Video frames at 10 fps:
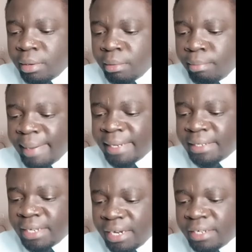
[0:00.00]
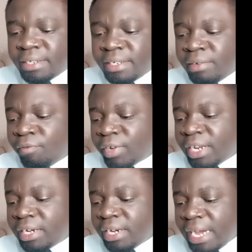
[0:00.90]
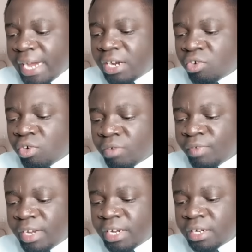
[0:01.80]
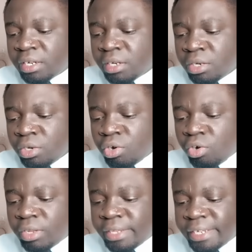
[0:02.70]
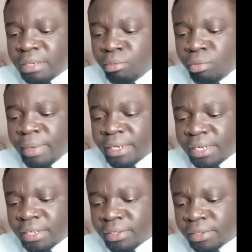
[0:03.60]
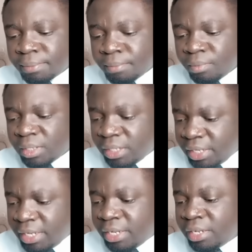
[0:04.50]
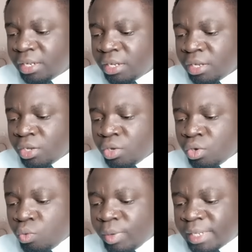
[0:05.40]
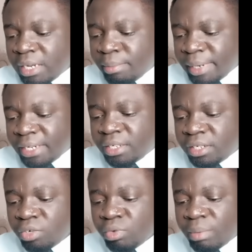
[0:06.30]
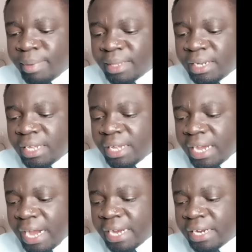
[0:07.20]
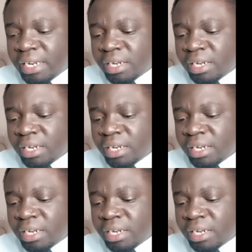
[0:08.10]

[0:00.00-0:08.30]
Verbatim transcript: My cherished friend and confidant. On this momentous day, we celebrate your birthday and